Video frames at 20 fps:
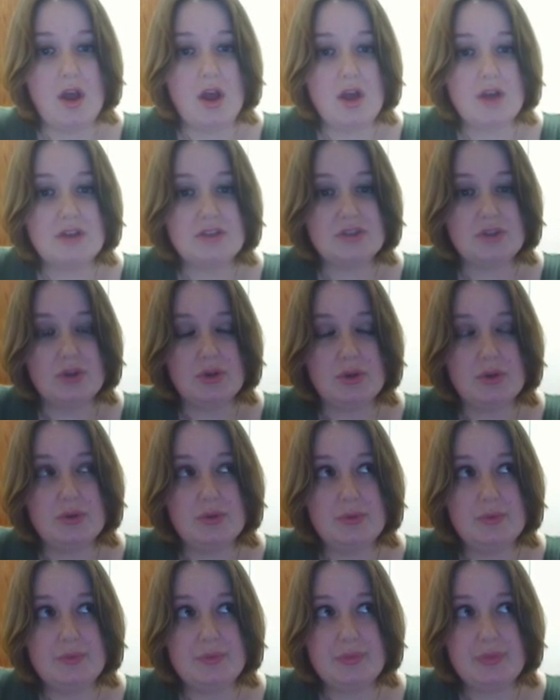So
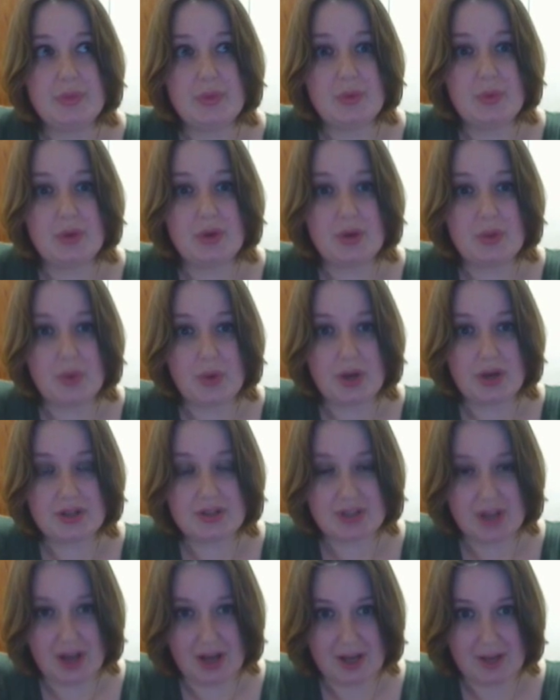what I want
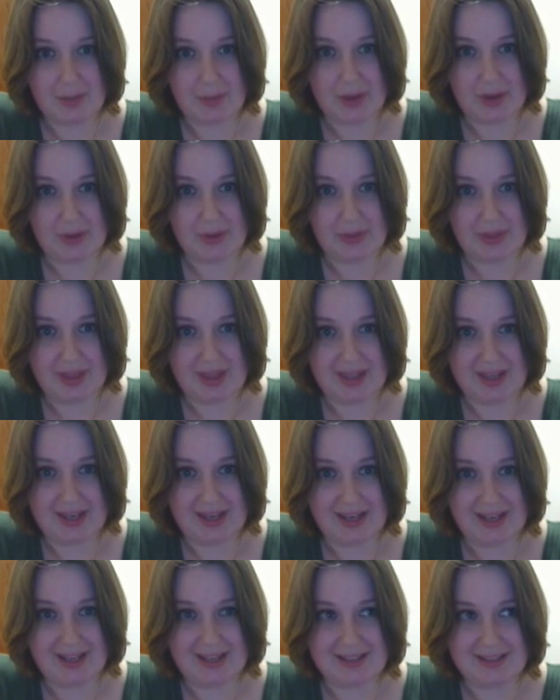to talk about then
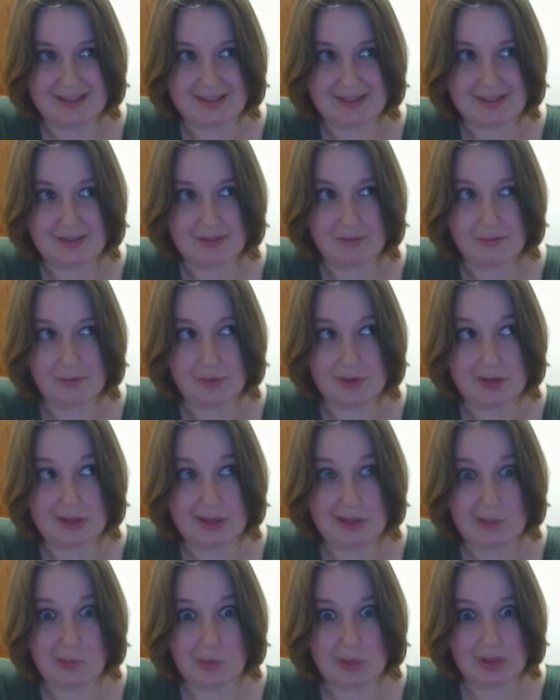is
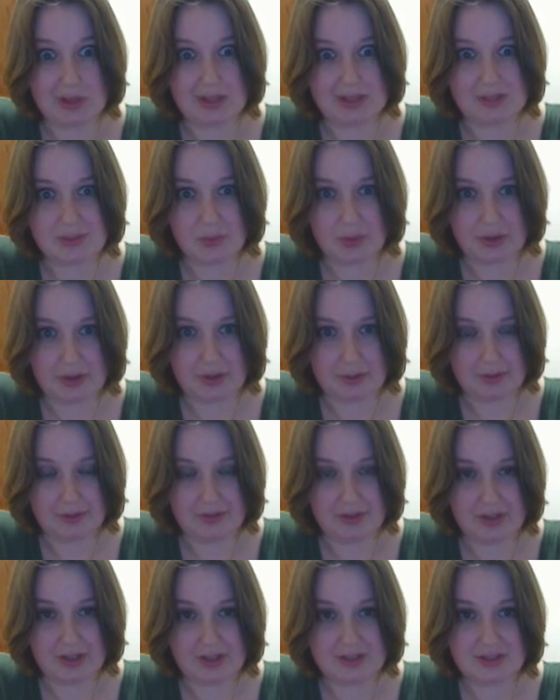really, really
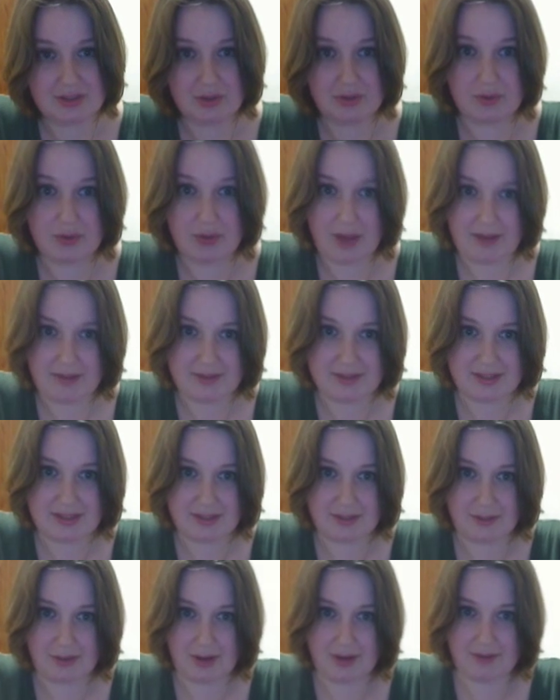spoilerific, so if you haven't
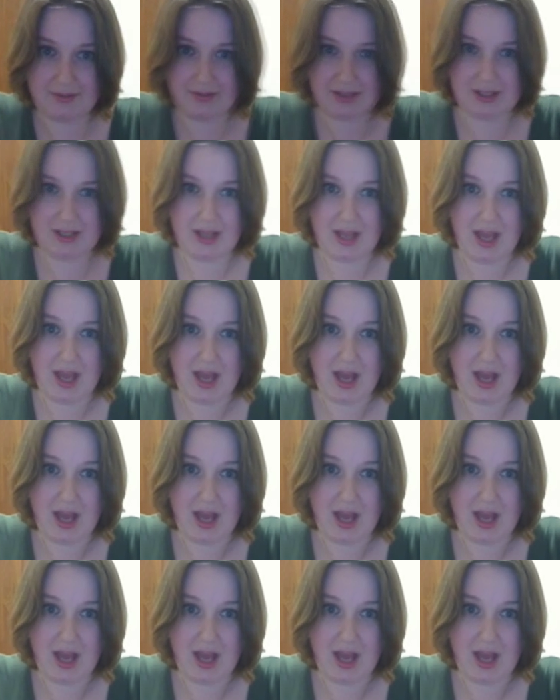seen Gravity,